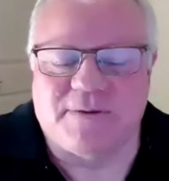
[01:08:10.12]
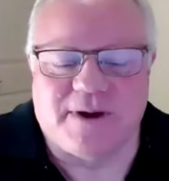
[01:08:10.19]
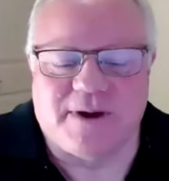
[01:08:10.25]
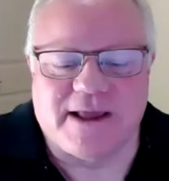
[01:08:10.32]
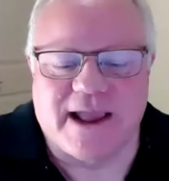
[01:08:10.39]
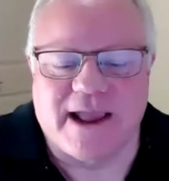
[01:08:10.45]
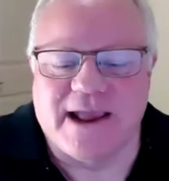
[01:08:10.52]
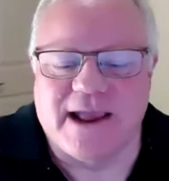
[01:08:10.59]

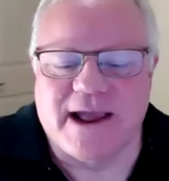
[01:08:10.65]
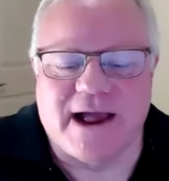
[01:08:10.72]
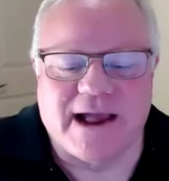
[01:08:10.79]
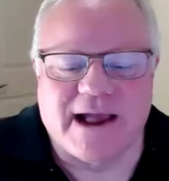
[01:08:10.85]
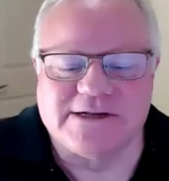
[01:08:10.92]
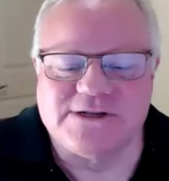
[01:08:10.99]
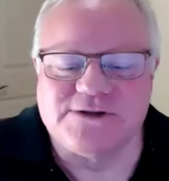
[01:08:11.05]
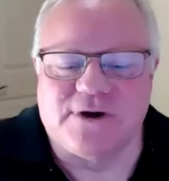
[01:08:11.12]
about
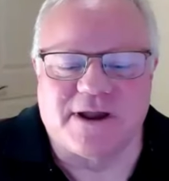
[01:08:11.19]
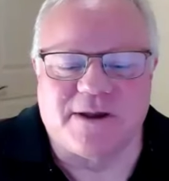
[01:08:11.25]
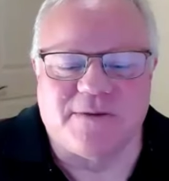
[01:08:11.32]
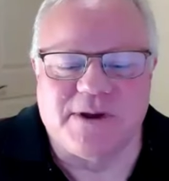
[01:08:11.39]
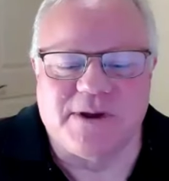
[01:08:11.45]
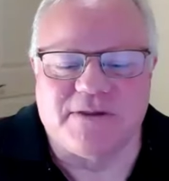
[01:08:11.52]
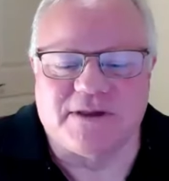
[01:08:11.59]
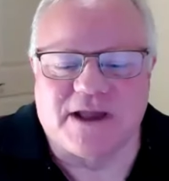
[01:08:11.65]
AI so I can
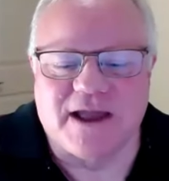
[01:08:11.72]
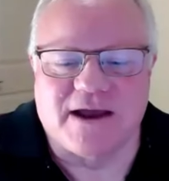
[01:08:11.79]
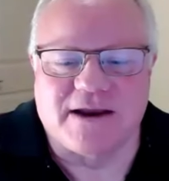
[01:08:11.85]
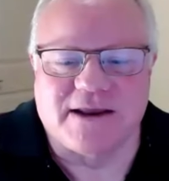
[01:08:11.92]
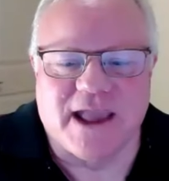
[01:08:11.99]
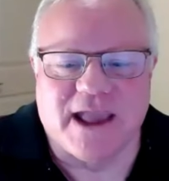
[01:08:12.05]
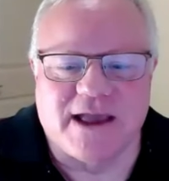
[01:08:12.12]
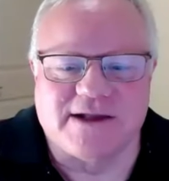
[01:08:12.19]
be on the
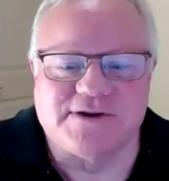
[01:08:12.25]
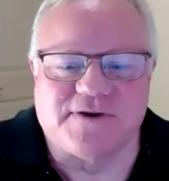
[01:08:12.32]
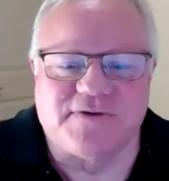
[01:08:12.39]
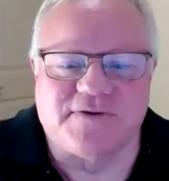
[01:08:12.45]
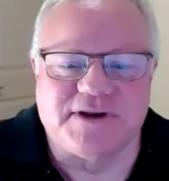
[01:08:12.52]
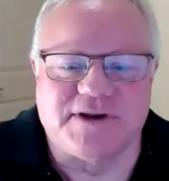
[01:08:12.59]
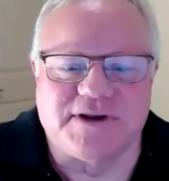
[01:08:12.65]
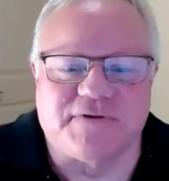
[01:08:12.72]
cutting edge of
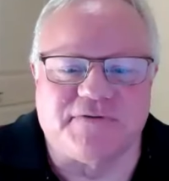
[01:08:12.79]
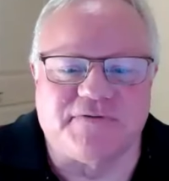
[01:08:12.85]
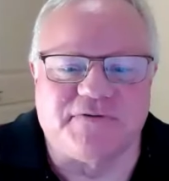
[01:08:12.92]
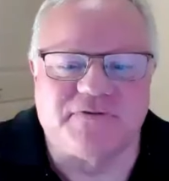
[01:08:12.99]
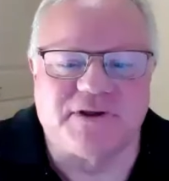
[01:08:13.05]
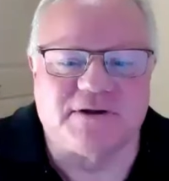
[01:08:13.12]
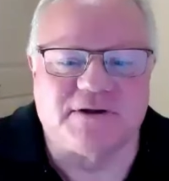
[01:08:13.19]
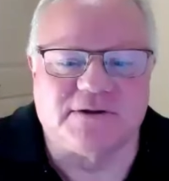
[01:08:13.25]
a different
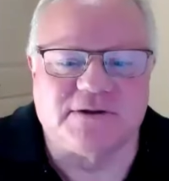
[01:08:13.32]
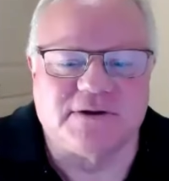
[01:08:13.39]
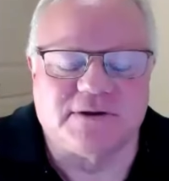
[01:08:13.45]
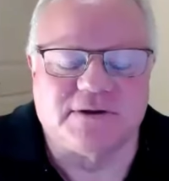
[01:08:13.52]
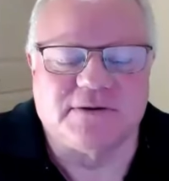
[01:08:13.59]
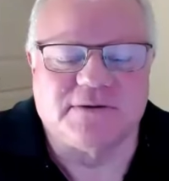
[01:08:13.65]
field.